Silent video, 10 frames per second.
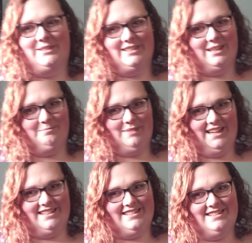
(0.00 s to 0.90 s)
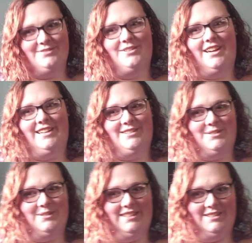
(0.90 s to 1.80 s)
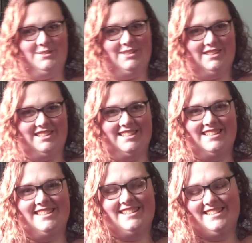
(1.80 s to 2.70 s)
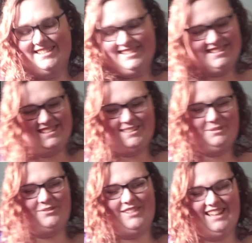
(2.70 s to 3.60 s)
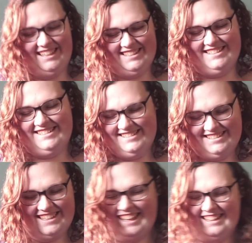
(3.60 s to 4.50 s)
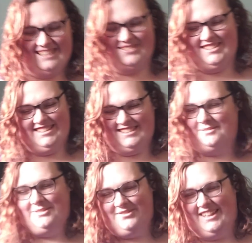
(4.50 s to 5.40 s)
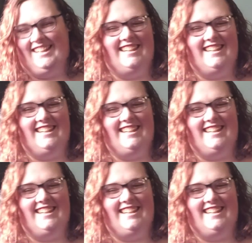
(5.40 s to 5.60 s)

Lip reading: Maybe Rowan will come back, defy his queen's orders. It'll be fine. I love it.